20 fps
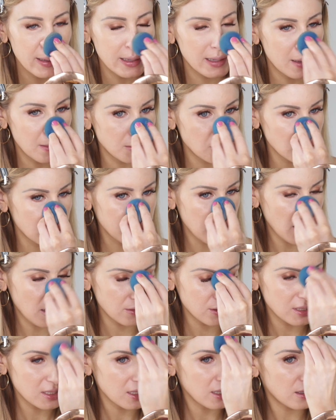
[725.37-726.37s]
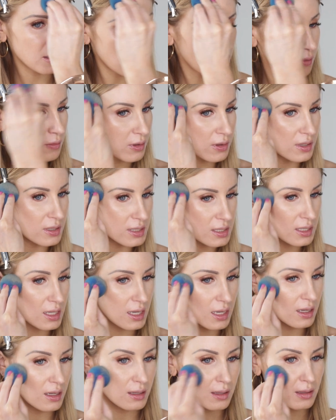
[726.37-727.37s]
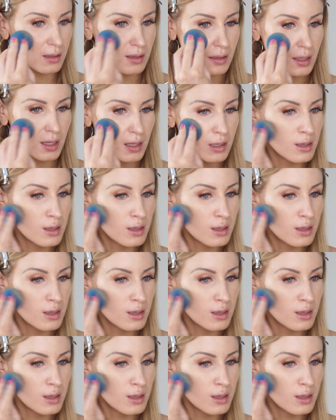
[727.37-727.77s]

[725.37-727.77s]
I'm just pouncing it over the skin.